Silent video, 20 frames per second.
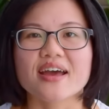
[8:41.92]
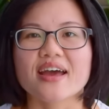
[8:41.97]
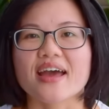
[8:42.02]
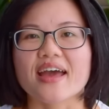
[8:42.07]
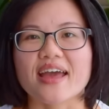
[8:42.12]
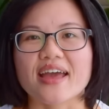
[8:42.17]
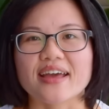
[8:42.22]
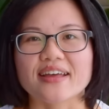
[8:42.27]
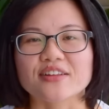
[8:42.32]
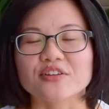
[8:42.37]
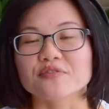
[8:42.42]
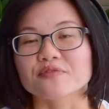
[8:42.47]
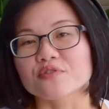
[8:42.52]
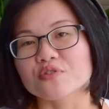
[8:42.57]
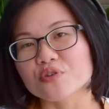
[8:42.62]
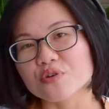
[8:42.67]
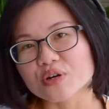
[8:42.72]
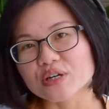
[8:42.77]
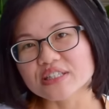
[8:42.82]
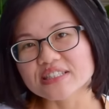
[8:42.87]
And of
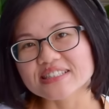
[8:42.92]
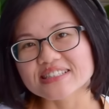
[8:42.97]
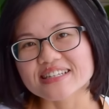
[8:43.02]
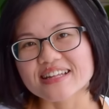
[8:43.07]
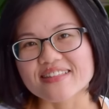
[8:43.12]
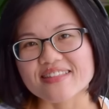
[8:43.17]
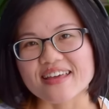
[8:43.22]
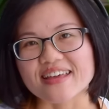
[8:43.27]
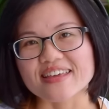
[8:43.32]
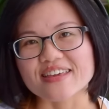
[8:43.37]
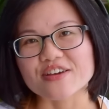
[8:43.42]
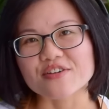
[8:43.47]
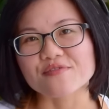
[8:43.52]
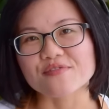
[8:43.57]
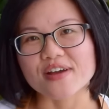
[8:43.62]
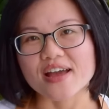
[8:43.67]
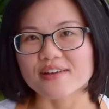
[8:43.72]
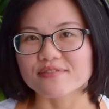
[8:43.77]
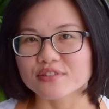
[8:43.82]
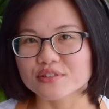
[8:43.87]
course, thank you
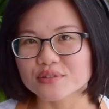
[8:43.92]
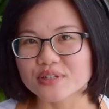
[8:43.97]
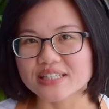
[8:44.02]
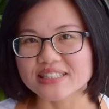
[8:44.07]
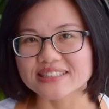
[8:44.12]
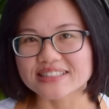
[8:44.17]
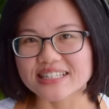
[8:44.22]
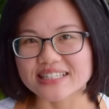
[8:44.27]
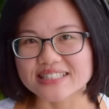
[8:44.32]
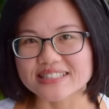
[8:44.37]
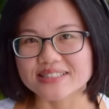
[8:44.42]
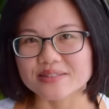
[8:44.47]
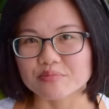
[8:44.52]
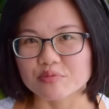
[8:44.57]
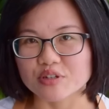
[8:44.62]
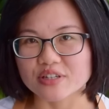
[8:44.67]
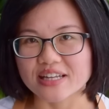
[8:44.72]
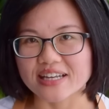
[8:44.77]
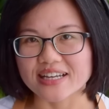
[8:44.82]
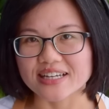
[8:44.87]
for everyone that's
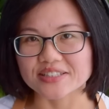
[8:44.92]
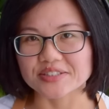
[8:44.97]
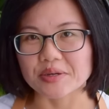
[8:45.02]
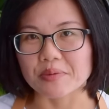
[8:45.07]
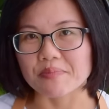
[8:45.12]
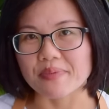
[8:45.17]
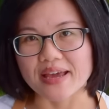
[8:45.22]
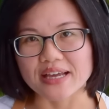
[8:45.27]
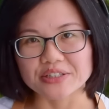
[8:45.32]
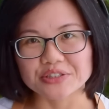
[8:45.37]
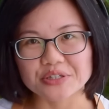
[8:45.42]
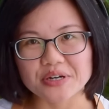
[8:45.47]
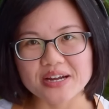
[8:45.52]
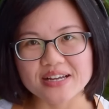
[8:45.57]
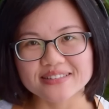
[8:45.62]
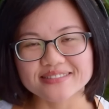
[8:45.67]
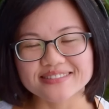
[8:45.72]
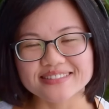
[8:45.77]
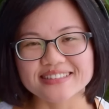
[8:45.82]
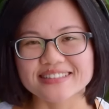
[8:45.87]
supporting us on
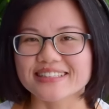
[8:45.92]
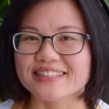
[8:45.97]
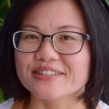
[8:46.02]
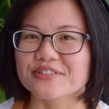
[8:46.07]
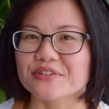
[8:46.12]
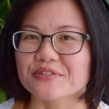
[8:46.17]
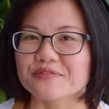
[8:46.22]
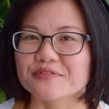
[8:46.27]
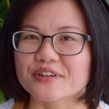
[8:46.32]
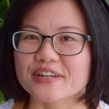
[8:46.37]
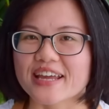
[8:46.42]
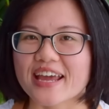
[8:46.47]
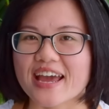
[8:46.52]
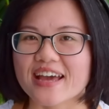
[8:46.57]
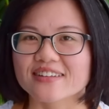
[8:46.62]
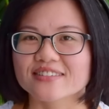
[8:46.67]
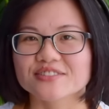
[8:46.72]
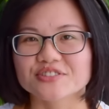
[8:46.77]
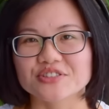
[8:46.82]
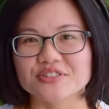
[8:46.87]
Patreon. And don't
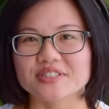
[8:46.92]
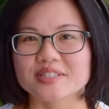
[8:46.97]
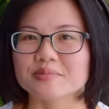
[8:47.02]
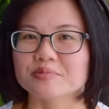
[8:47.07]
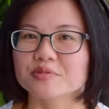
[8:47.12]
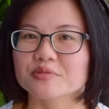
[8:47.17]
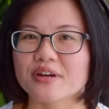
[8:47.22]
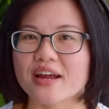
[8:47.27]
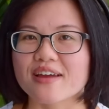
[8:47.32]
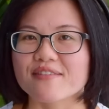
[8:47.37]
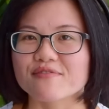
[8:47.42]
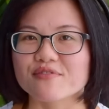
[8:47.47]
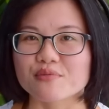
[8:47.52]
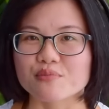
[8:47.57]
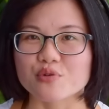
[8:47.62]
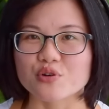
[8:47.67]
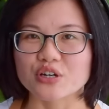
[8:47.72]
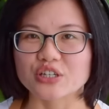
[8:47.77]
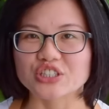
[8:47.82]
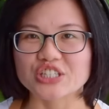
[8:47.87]
forget to subscribe for
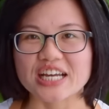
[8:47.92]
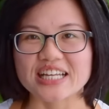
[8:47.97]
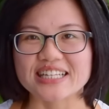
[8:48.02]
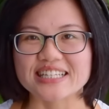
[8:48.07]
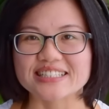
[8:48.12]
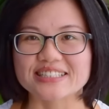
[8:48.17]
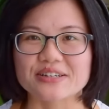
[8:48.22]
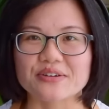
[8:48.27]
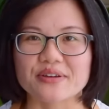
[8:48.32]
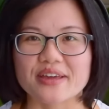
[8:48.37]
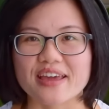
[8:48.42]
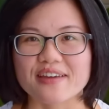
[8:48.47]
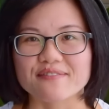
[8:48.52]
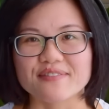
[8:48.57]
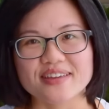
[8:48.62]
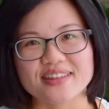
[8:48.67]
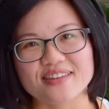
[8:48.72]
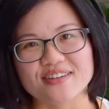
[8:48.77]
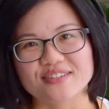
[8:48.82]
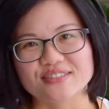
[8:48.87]
more Chinese cooking
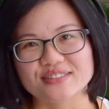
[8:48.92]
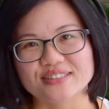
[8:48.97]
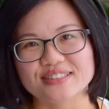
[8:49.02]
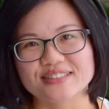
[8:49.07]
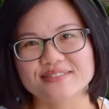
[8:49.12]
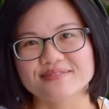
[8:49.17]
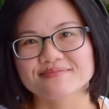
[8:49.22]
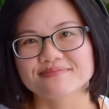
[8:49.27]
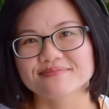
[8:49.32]
videos.